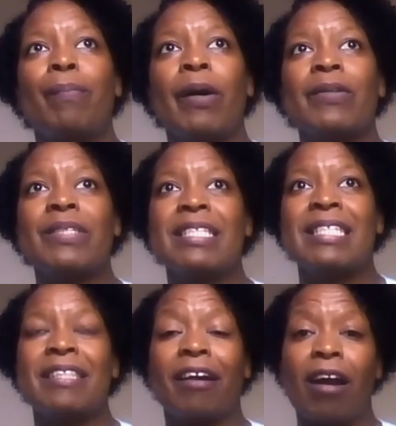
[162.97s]
persons
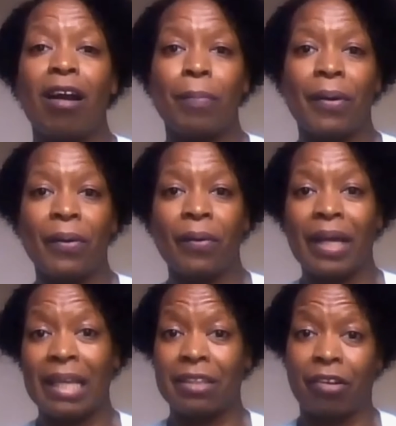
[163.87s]
in the couple
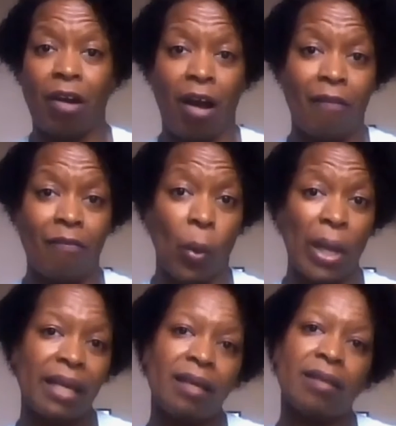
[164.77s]
either
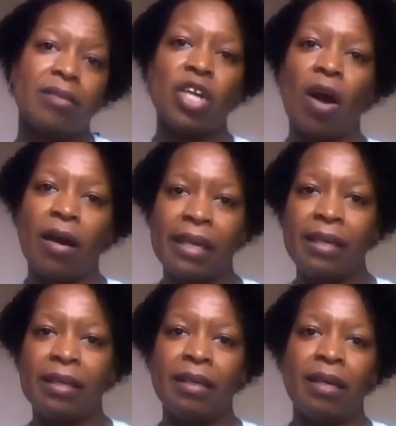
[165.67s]
avoided
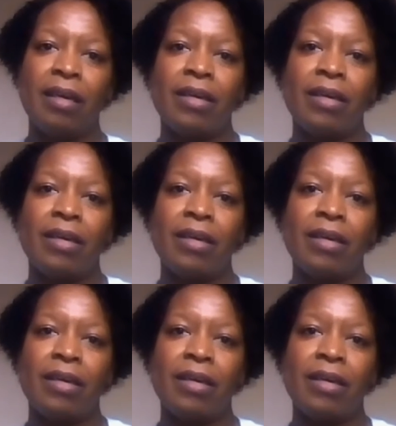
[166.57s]
talking